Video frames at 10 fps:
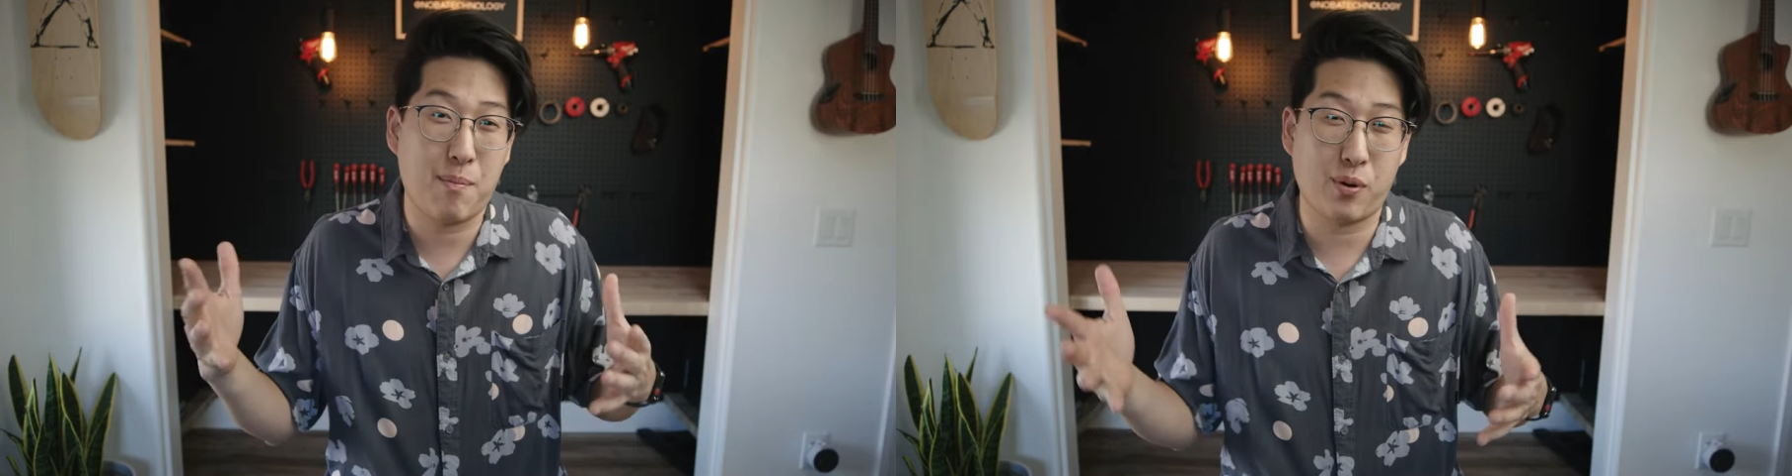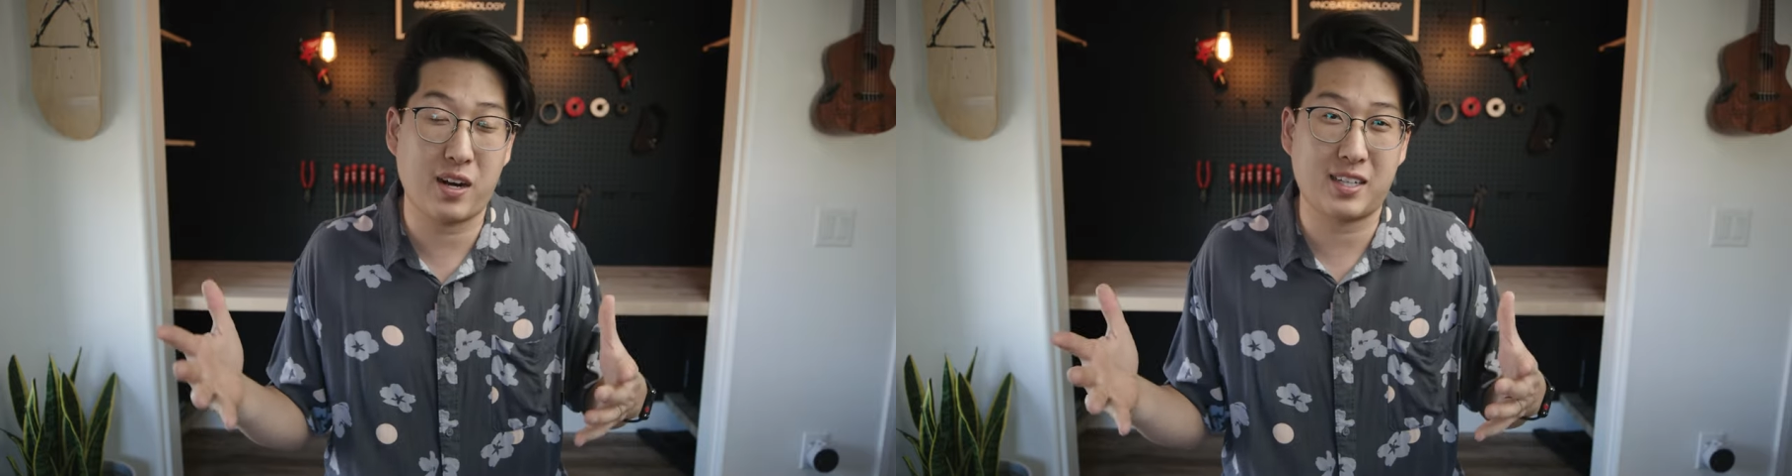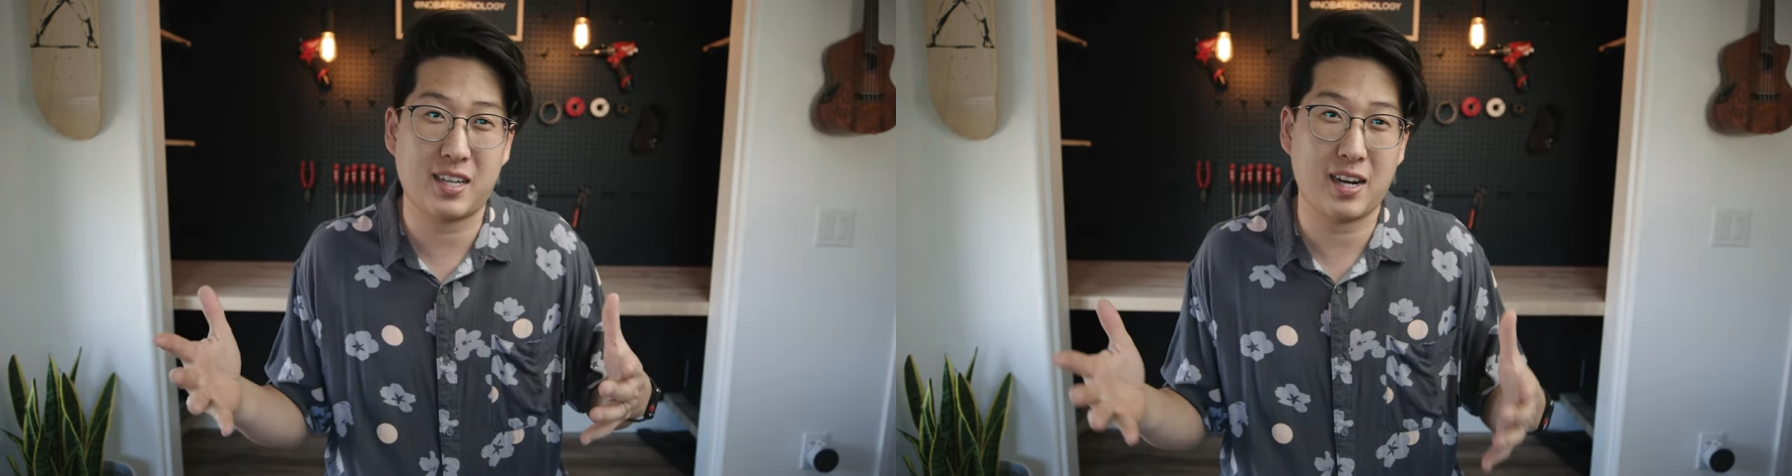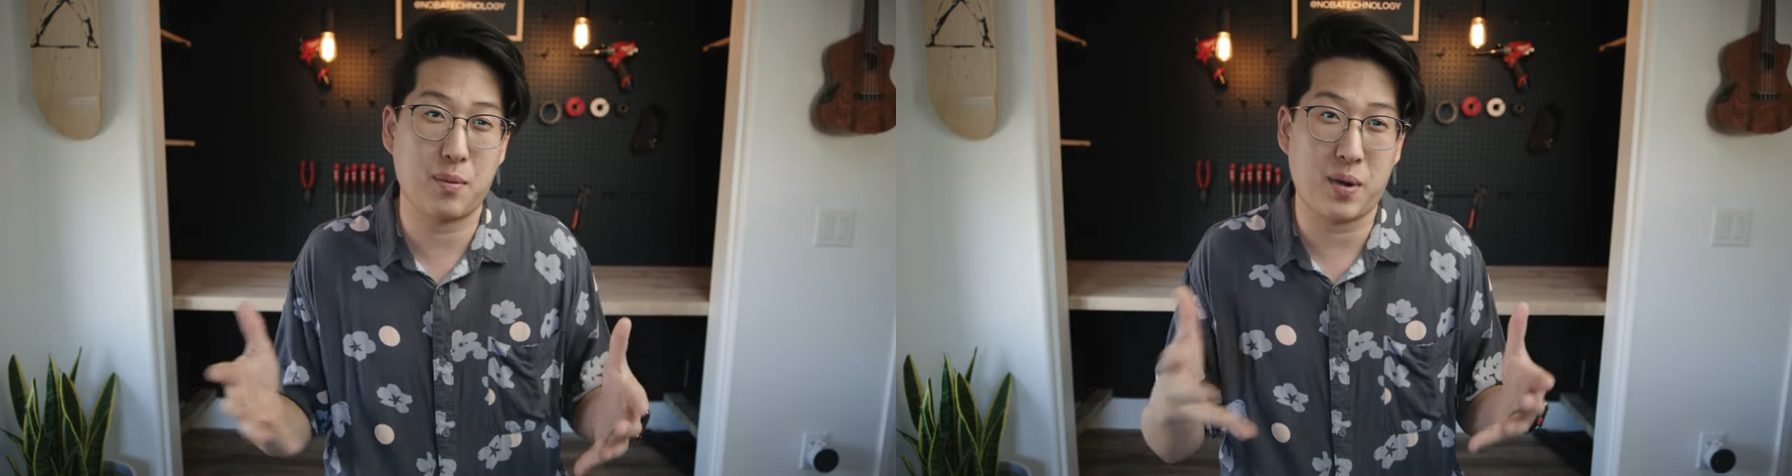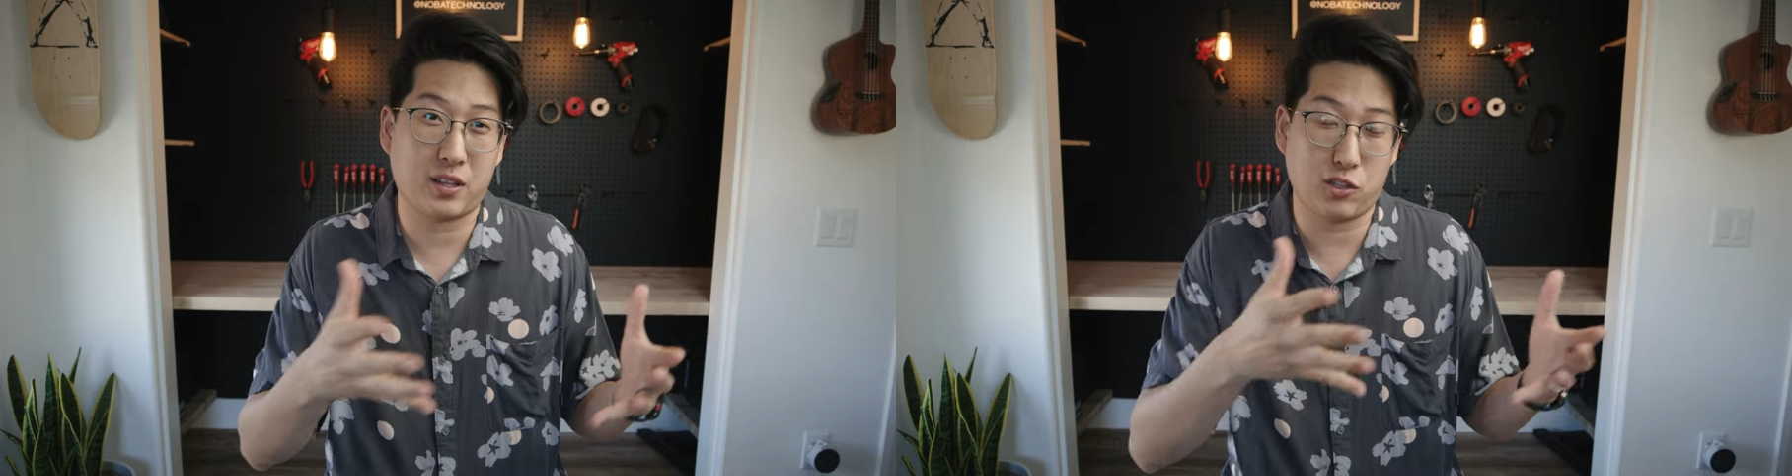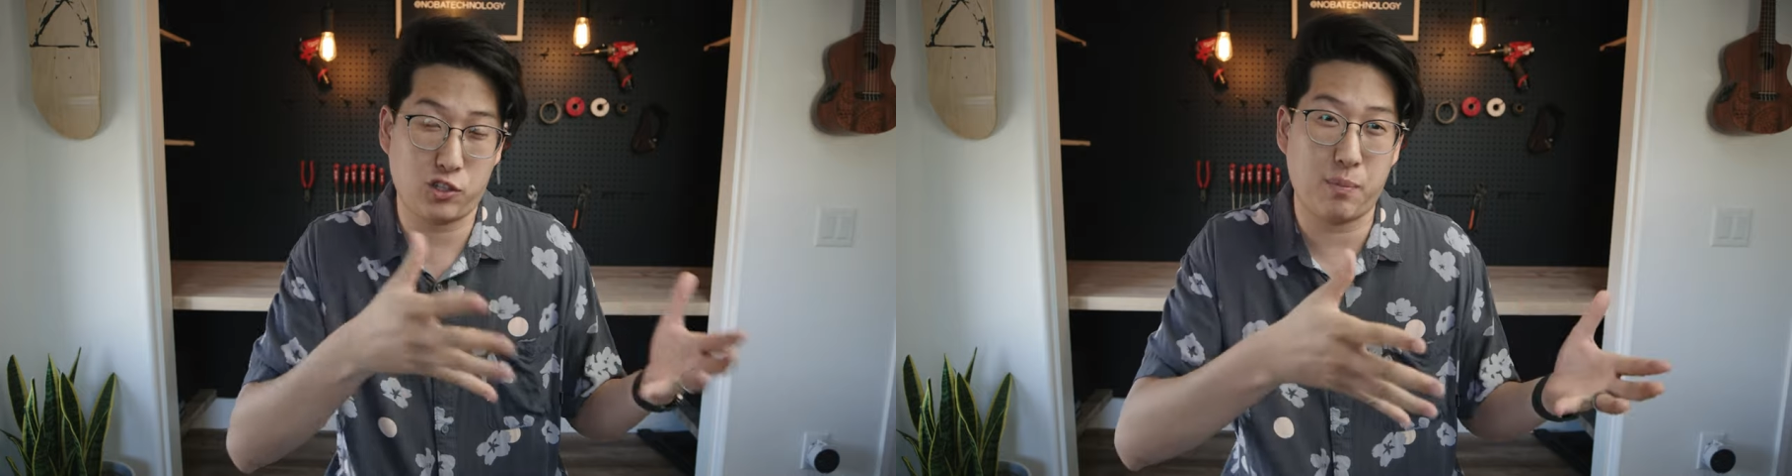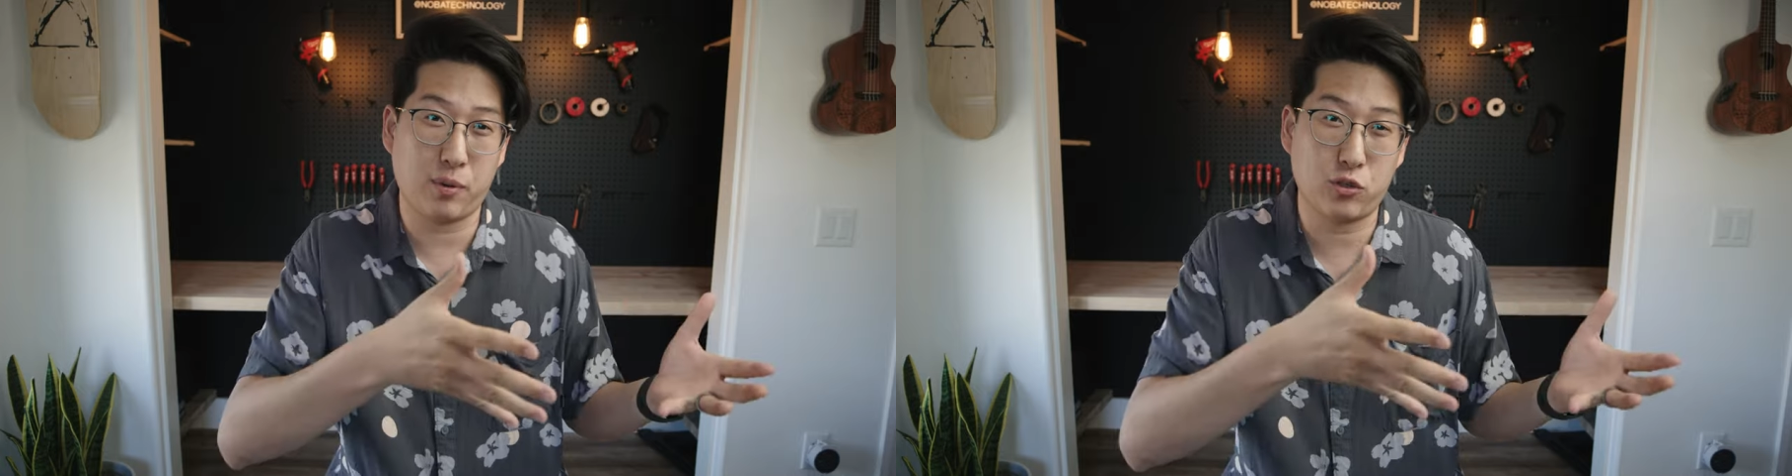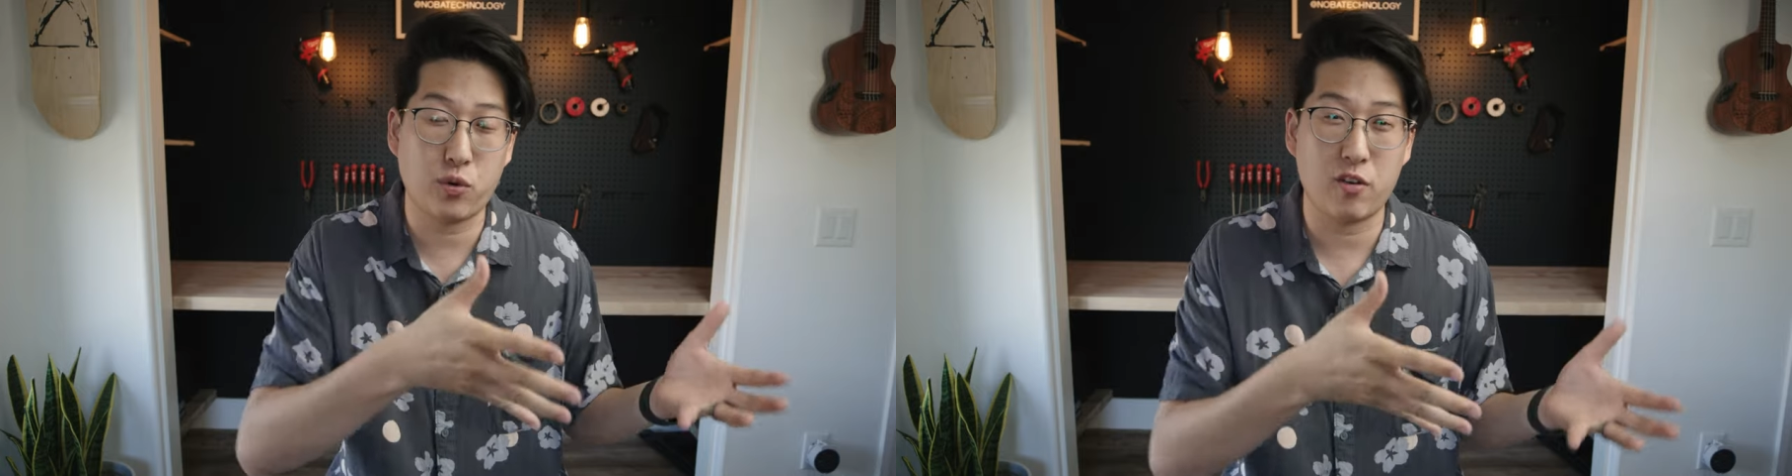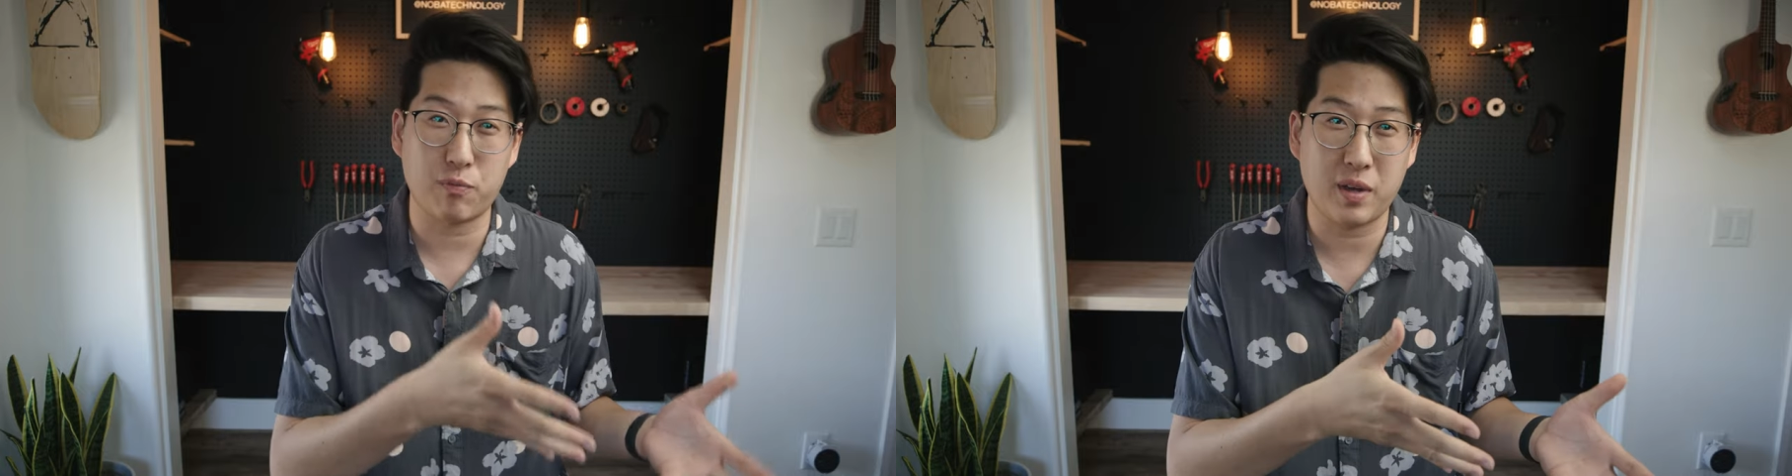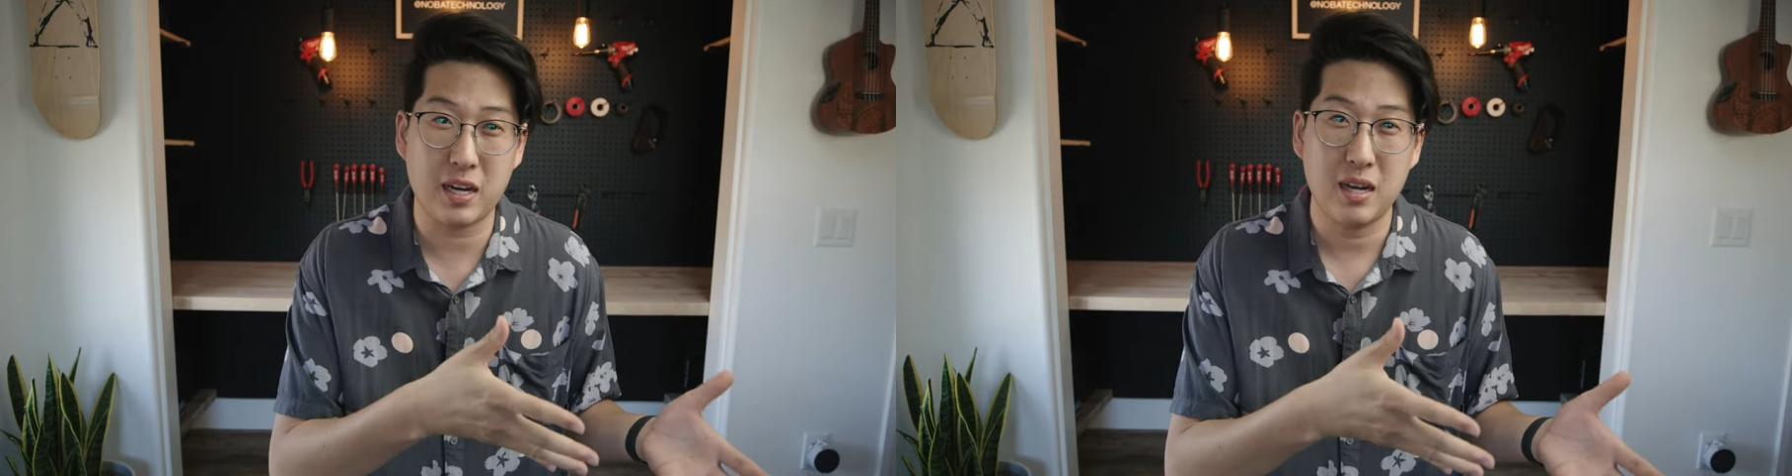I'm pretty excited about the cheaper
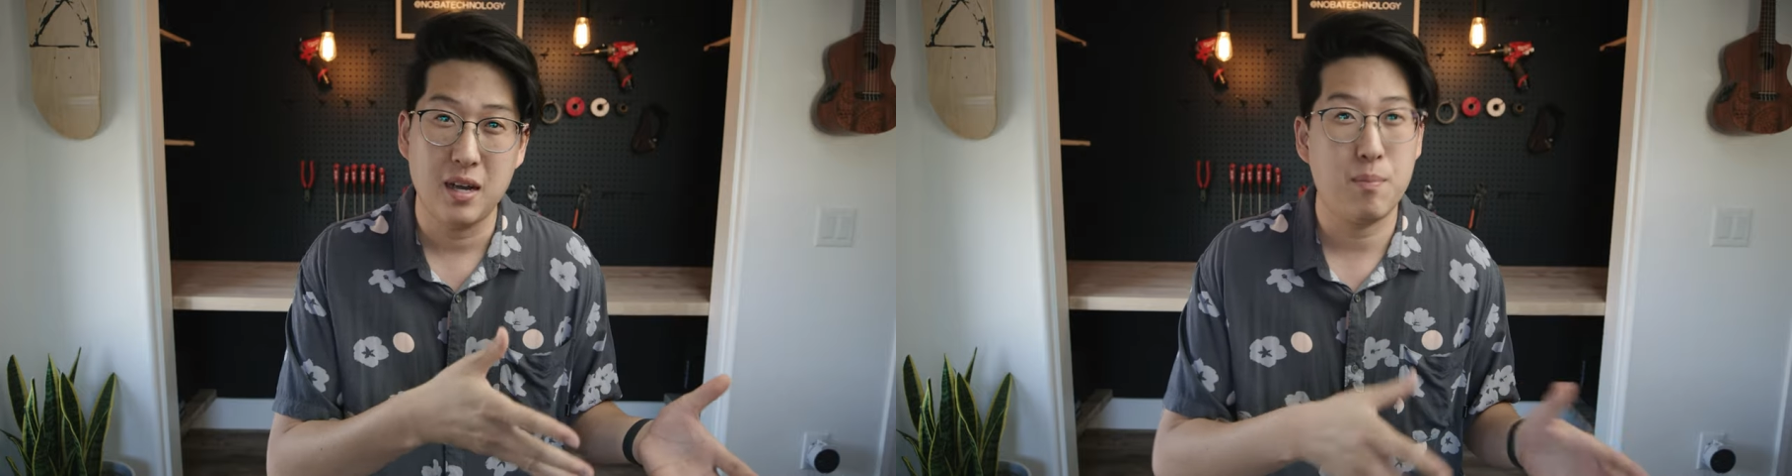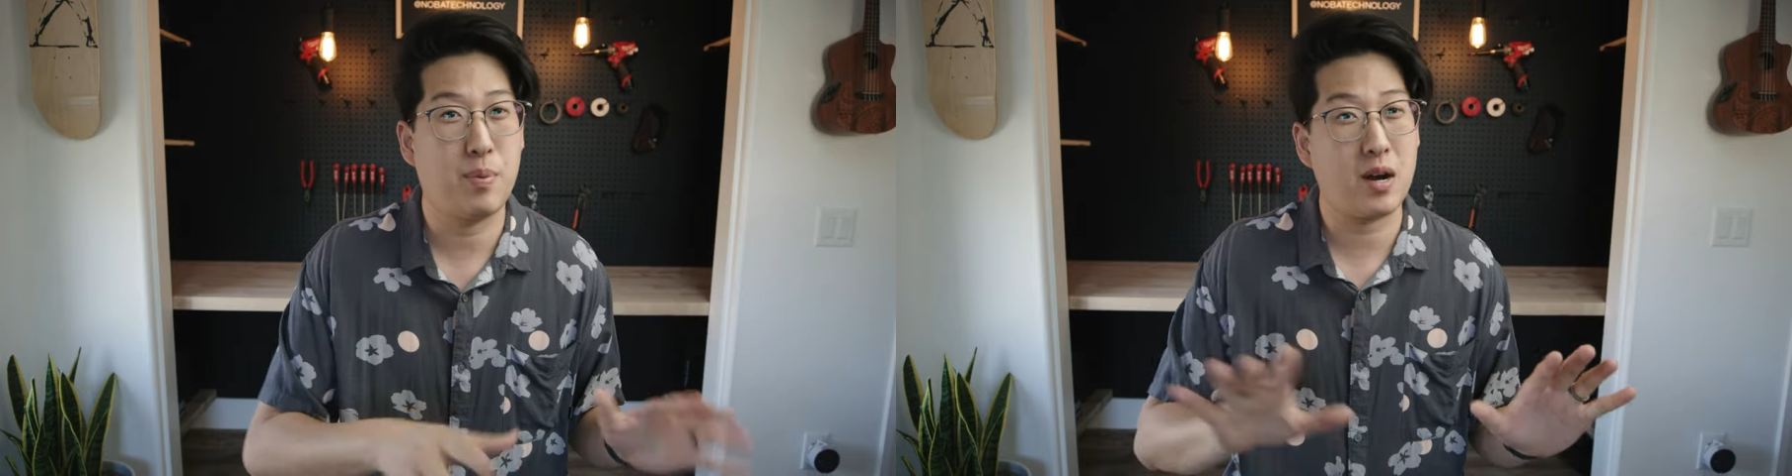12 mini,